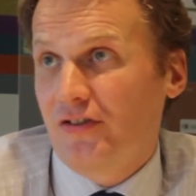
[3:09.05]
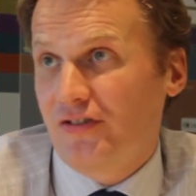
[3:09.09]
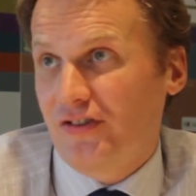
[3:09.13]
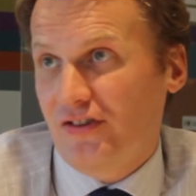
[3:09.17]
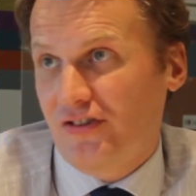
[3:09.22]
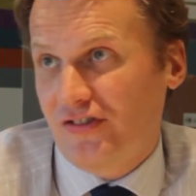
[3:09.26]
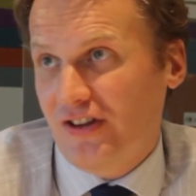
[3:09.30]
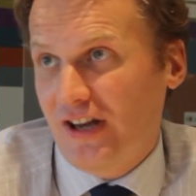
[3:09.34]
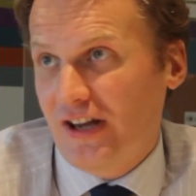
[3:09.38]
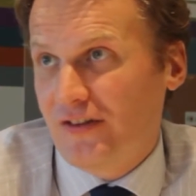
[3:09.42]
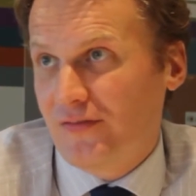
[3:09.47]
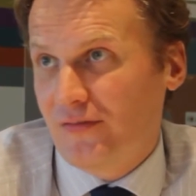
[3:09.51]

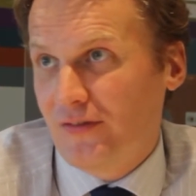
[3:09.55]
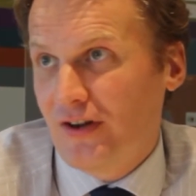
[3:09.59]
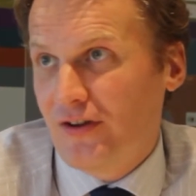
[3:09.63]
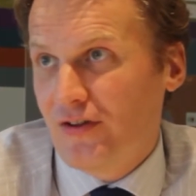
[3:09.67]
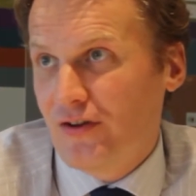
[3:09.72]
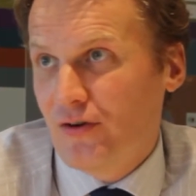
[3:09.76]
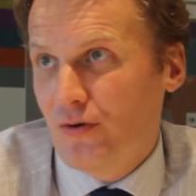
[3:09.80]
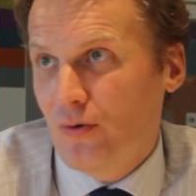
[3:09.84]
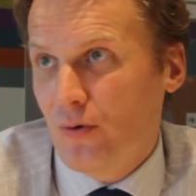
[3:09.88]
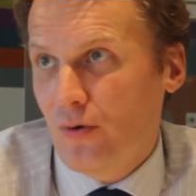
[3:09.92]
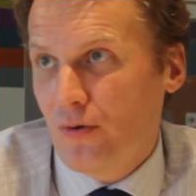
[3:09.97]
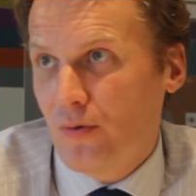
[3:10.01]
successful in
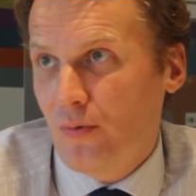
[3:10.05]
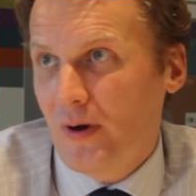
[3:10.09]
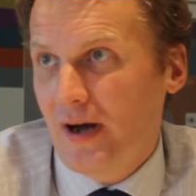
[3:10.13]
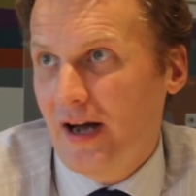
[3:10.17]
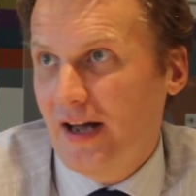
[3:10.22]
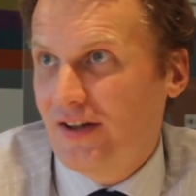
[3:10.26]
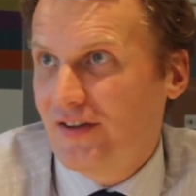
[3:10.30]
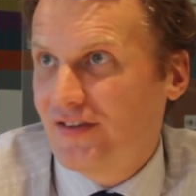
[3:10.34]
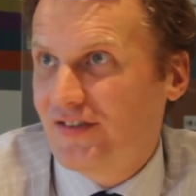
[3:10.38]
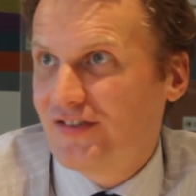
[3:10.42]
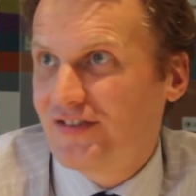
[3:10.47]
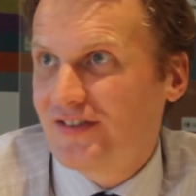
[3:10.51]
the
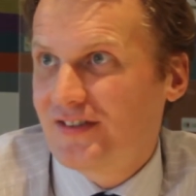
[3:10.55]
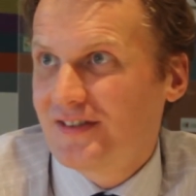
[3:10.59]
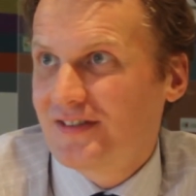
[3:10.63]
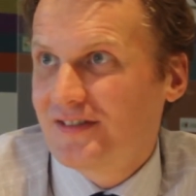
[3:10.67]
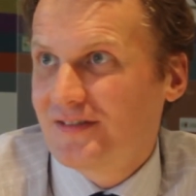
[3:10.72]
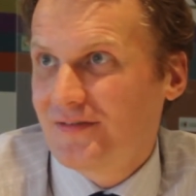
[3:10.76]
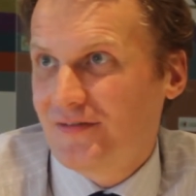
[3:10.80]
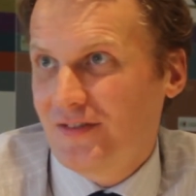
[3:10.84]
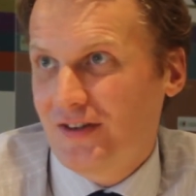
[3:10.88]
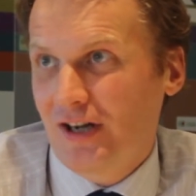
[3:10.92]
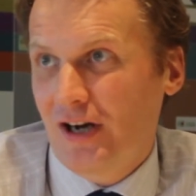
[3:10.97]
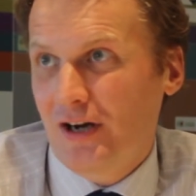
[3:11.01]
northwest
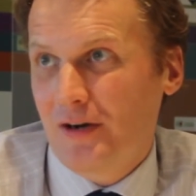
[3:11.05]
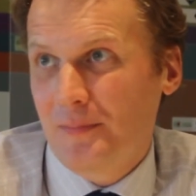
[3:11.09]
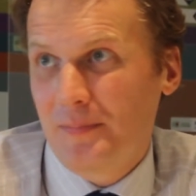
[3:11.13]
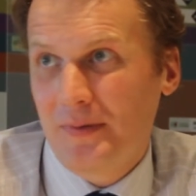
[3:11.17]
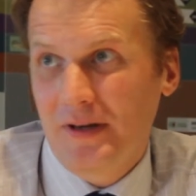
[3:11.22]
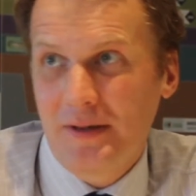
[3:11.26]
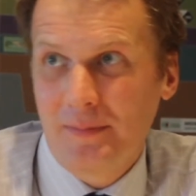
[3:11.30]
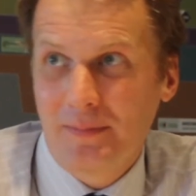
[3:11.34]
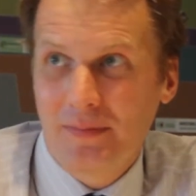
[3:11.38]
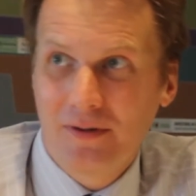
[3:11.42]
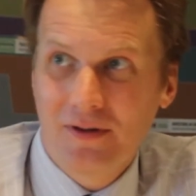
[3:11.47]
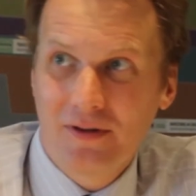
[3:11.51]
for young
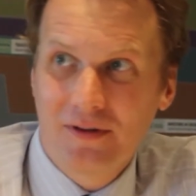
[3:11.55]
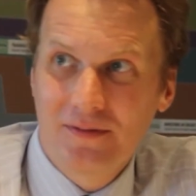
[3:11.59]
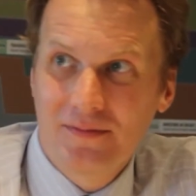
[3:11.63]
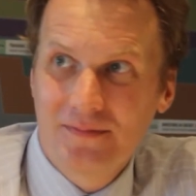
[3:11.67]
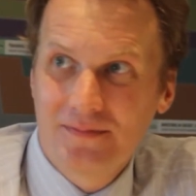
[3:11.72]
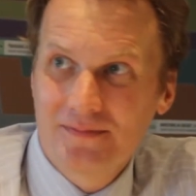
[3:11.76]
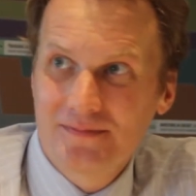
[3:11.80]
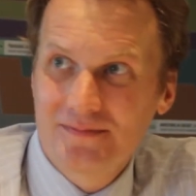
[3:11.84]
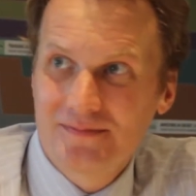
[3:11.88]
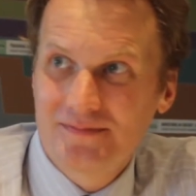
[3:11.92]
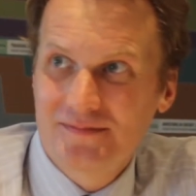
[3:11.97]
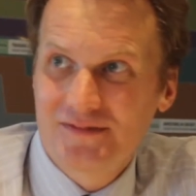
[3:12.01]
people,
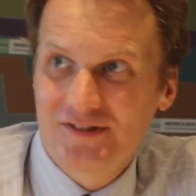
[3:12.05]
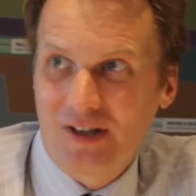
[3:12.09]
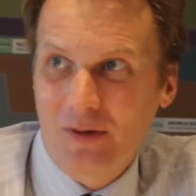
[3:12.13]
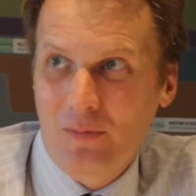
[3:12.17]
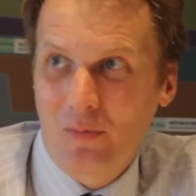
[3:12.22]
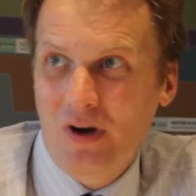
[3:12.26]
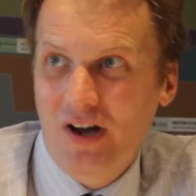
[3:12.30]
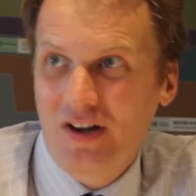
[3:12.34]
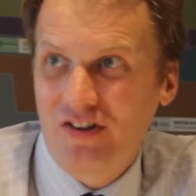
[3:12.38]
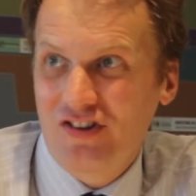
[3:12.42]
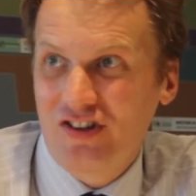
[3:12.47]
somewhere